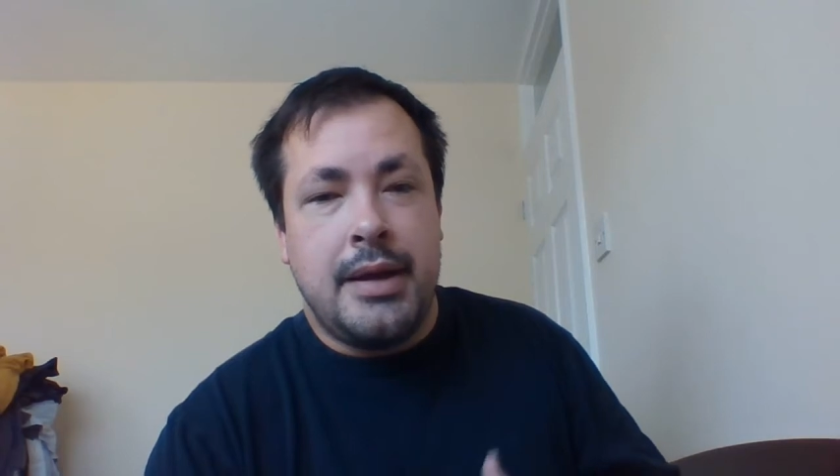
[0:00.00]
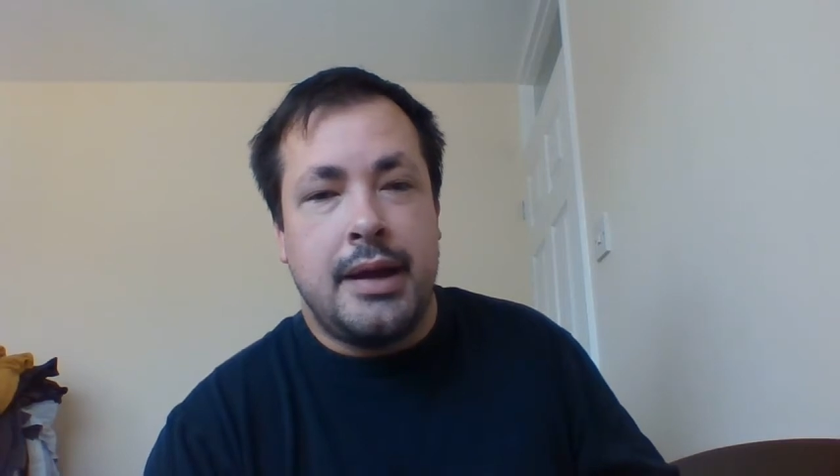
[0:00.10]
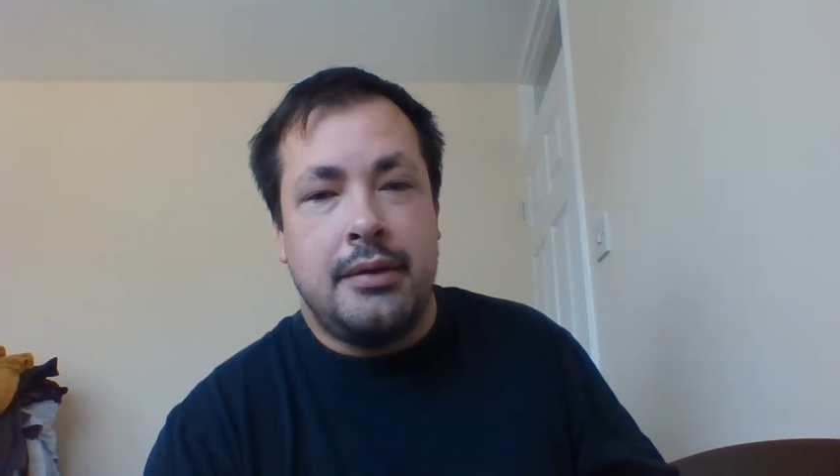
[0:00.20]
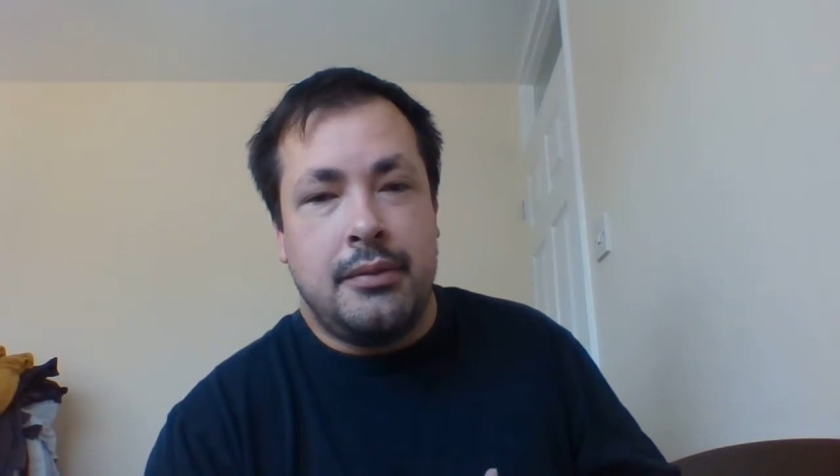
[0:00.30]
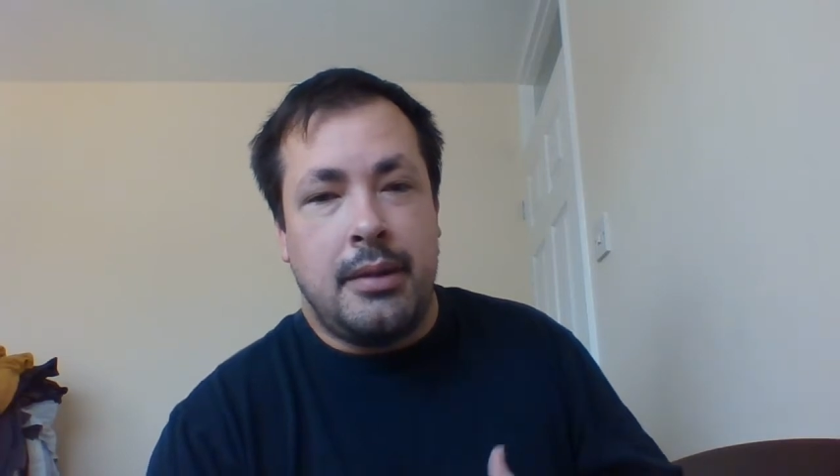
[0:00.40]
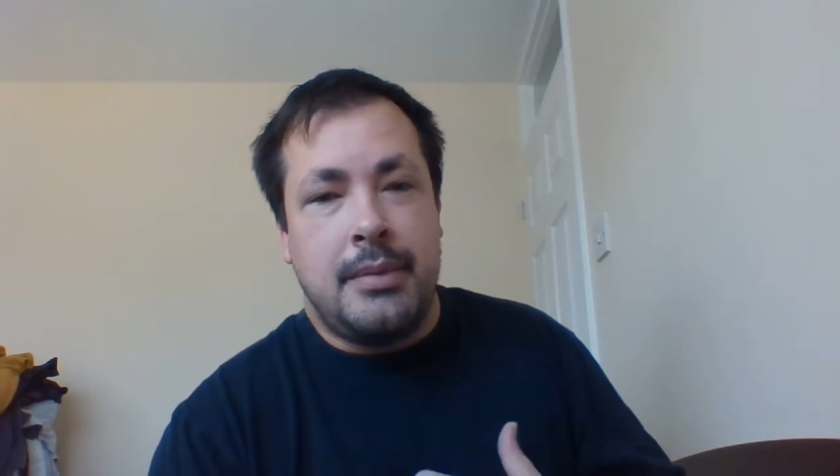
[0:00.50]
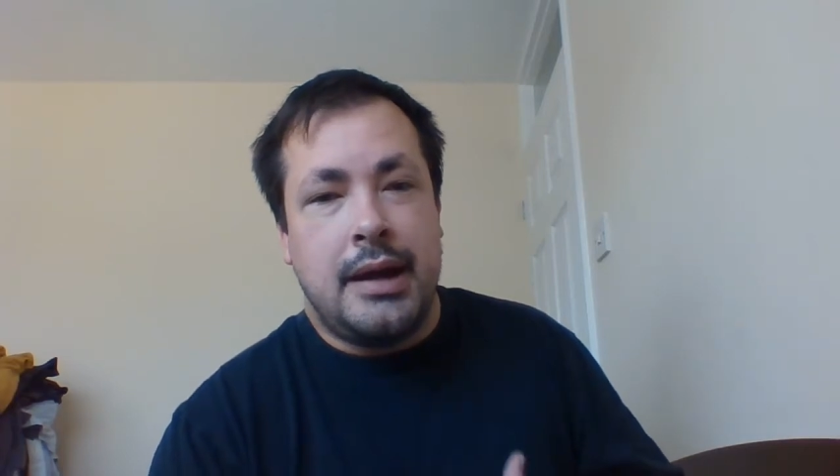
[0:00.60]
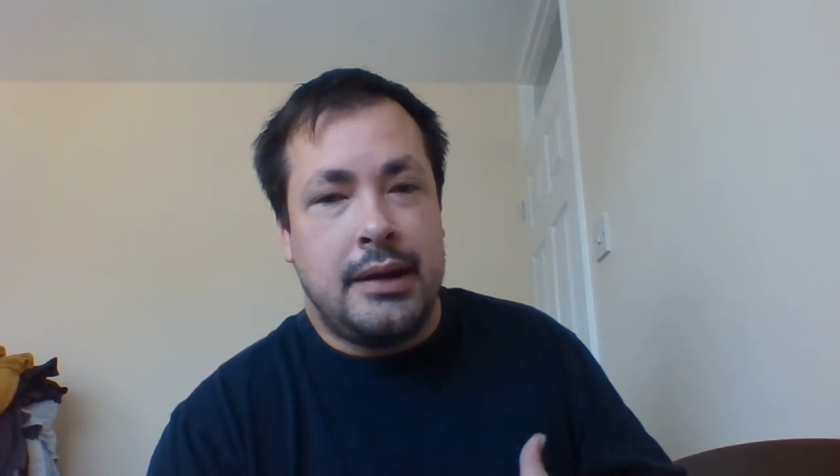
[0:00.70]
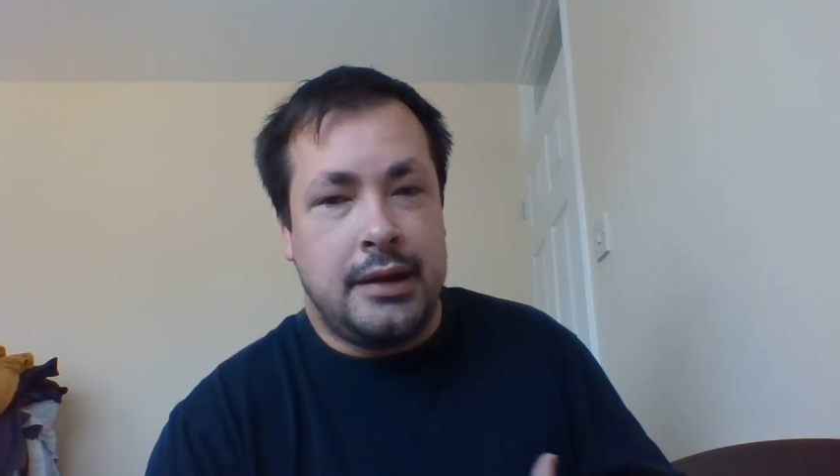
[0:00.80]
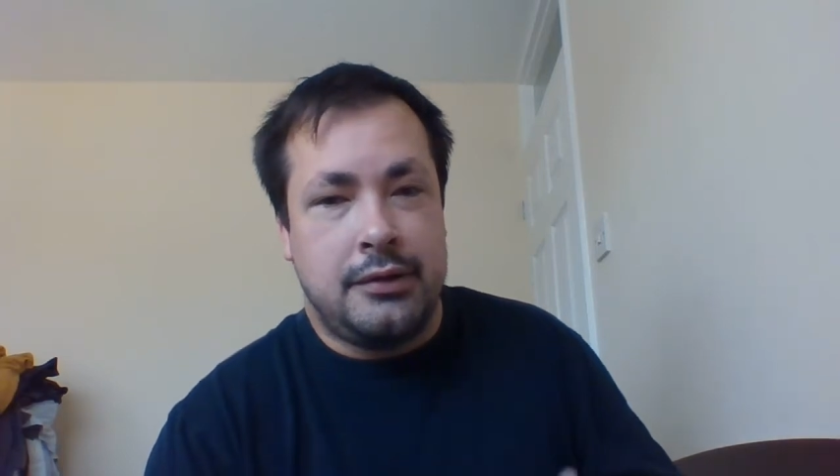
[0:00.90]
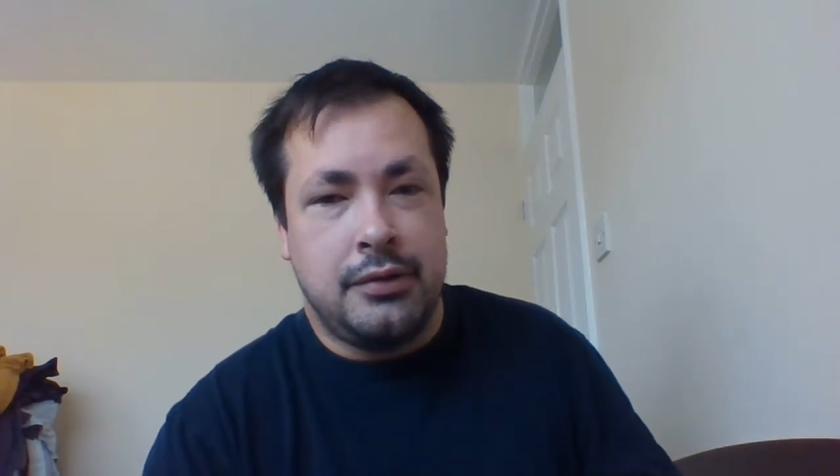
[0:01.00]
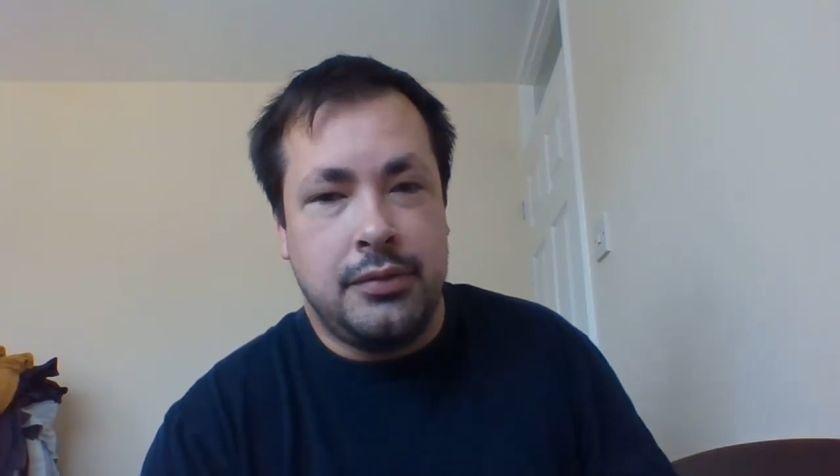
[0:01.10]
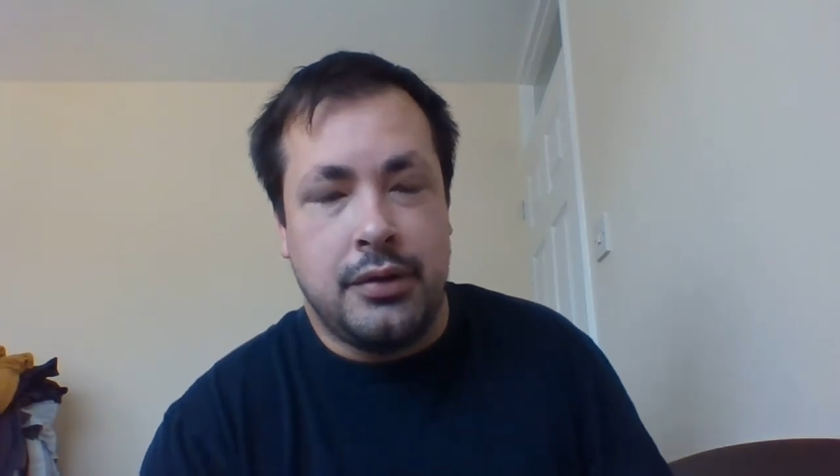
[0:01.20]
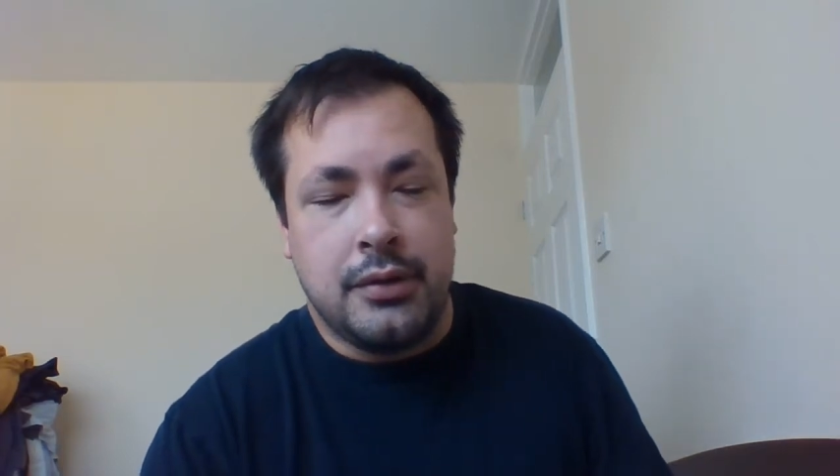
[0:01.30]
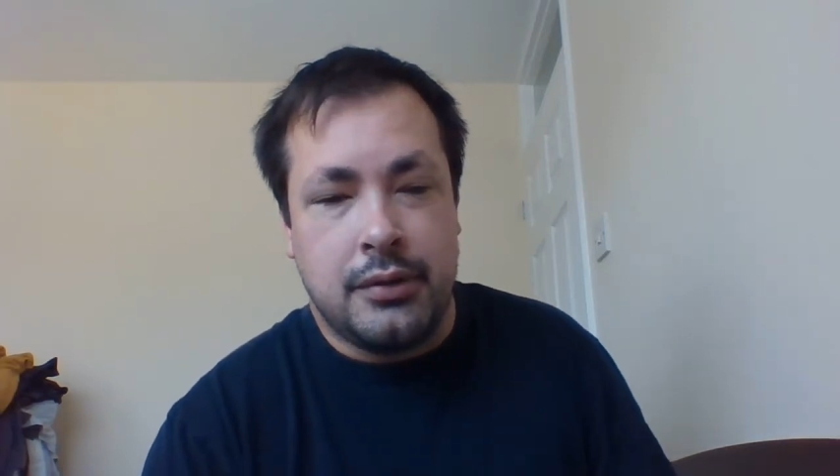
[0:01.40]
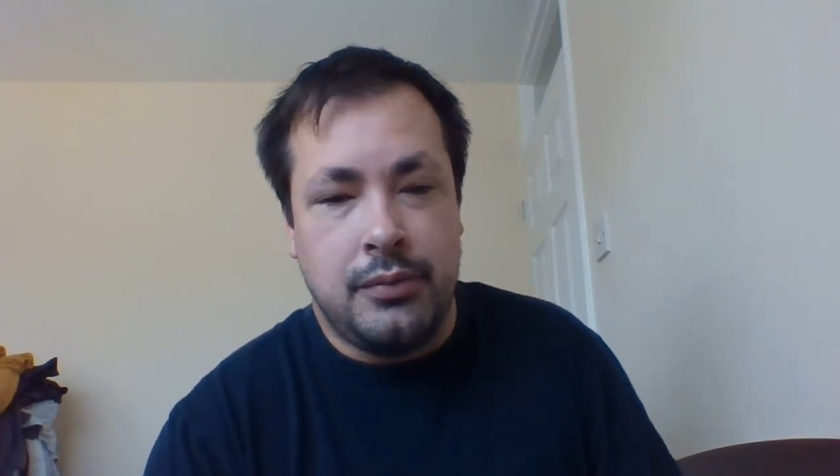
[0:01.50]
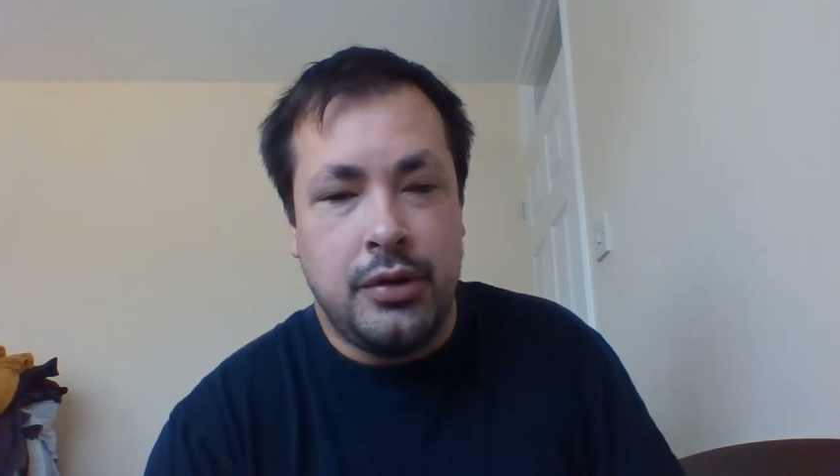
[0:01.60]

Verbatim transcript: men, a man has to work.